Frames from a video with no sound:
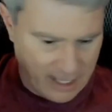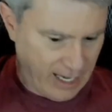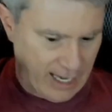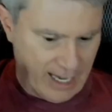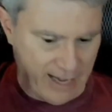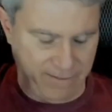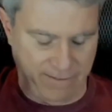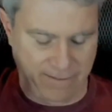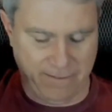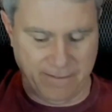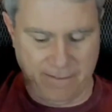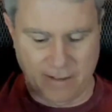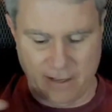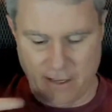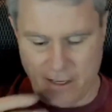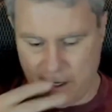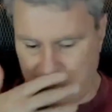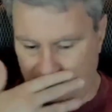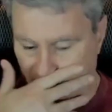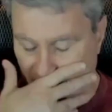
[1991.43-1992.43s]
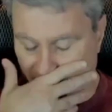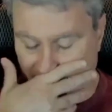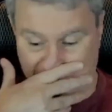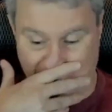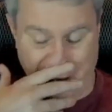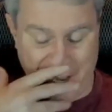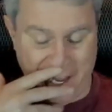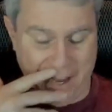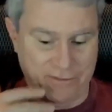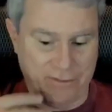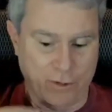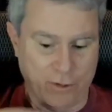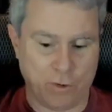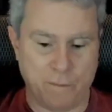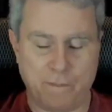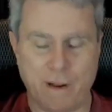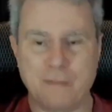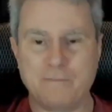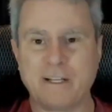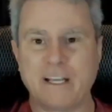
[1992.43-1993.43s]
If the
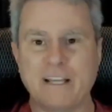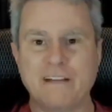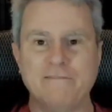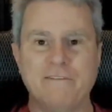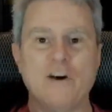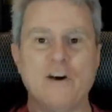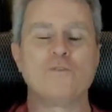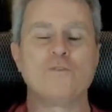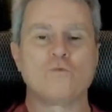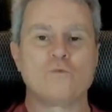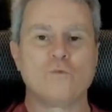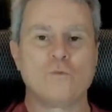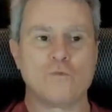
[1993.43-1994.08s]
Republican vote